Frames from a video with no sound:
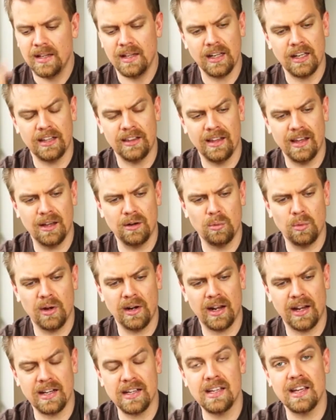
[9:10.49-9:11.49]
And then
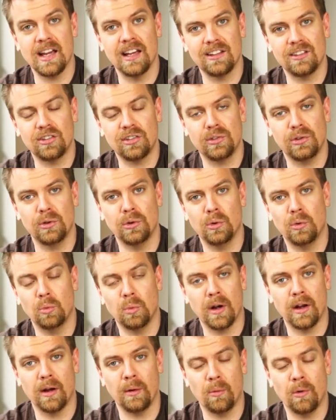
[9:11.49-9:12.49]
when I get to
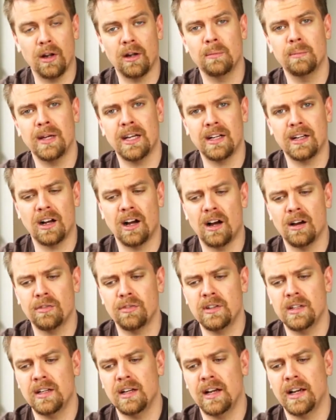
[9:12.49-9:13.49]
where I want to make coffee,